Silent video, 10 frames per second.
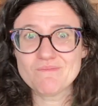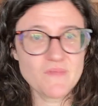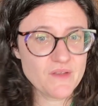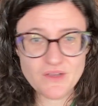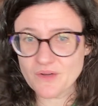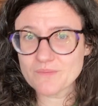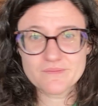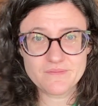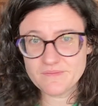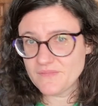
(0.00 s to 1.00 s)

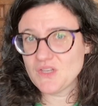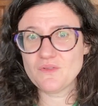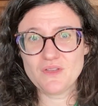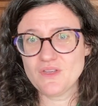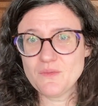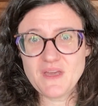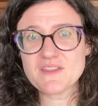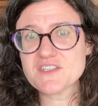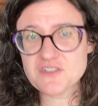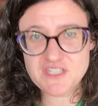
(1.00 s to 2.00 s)
you make
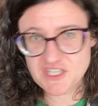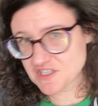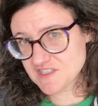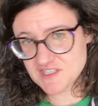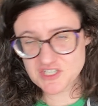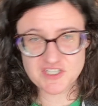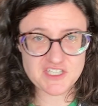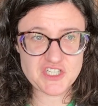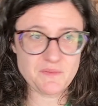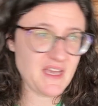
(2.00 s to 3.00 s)
the strategic decisions
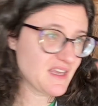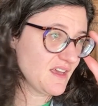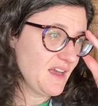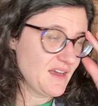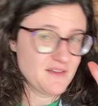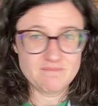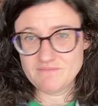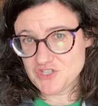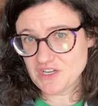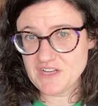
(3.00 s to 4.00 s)
that you make.
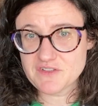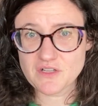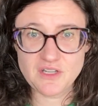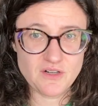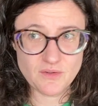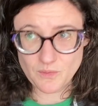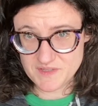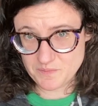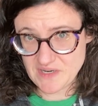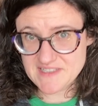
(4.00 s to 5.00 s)
Jean-Yves Duclos was
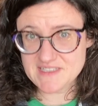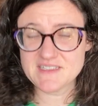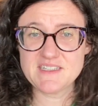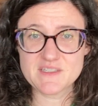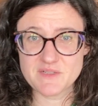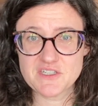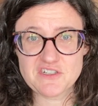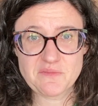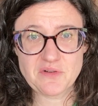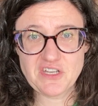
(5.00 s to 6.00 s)
present. He's the Minister
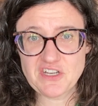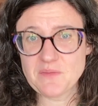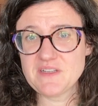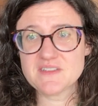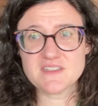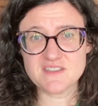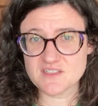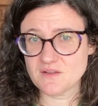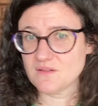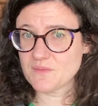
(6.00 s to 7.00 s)
of Procurement. And
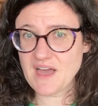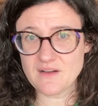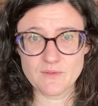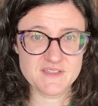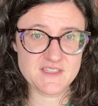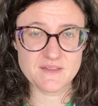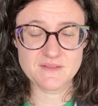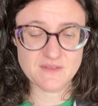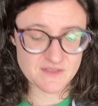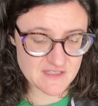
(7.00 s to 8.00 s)
so that was
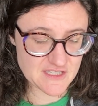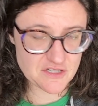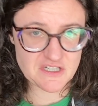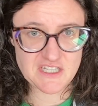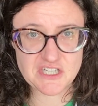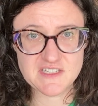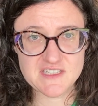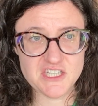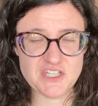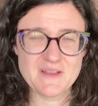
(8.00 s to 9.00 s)
the strategic
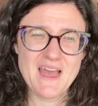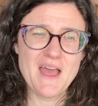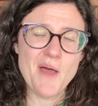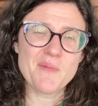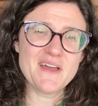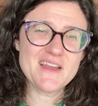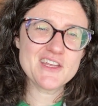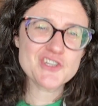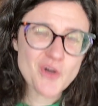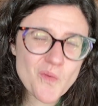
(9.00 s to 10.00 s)
decision. But you
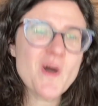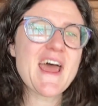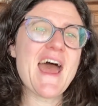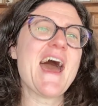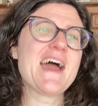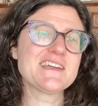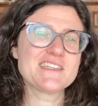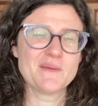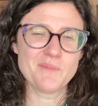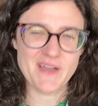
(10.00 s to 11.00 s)
don't want to
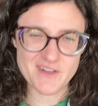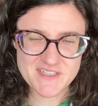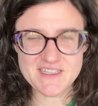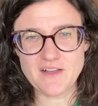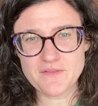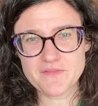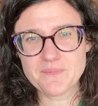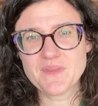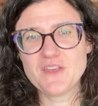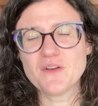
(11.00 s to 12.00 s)
act by yourself.
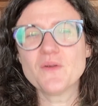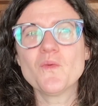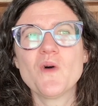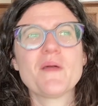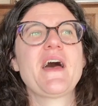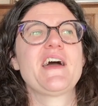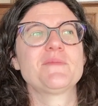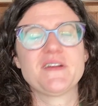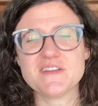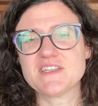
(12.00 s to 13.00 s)
You don't want to act
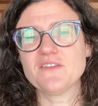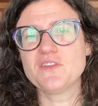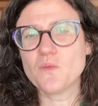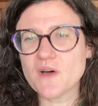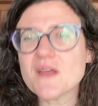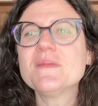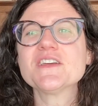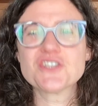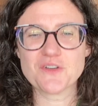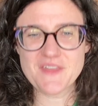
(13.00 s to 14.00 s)
by yourself. You want to make
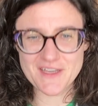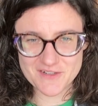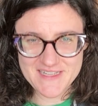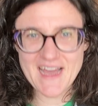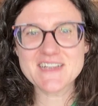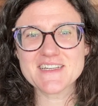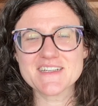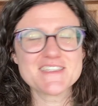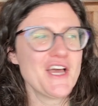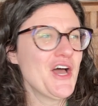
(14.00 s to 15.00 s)
sure that your
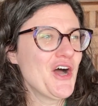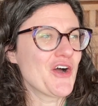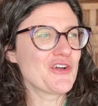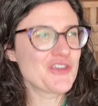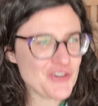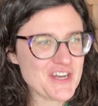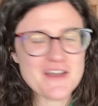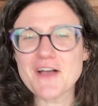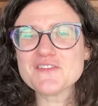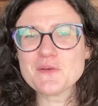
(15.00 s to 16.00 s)
tactics are good
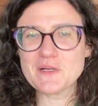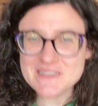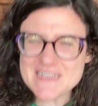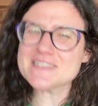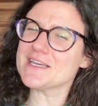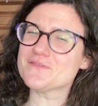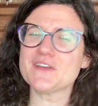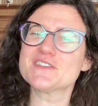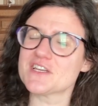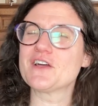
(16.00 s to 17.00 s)
enough to at least
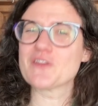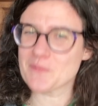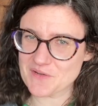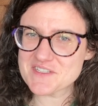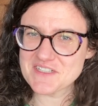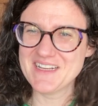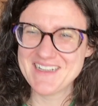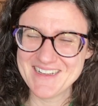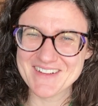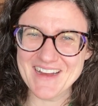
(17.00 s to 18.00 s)
convince another person,
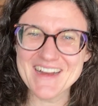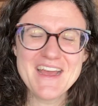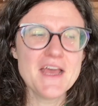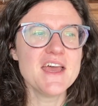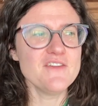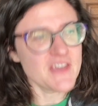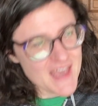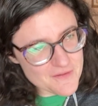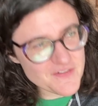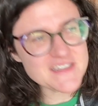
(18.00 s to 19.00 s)
right? If you
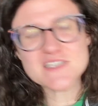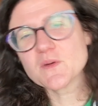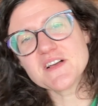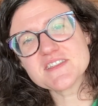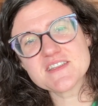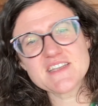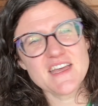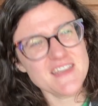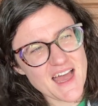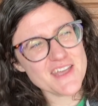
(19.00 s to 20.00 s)
can't find someone else to say,
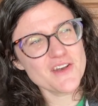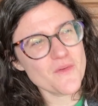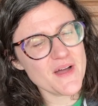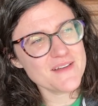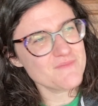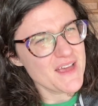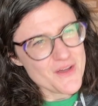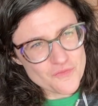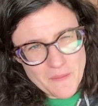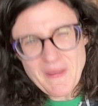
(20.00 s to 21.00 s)
yeah, you know what,
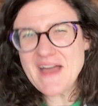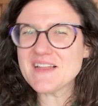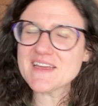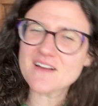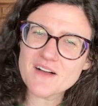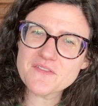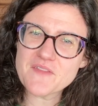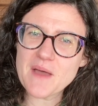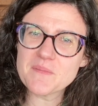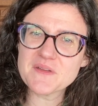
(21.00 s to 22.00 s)
rappelling off of
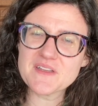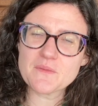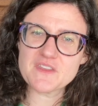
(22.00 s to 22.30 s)
that building with a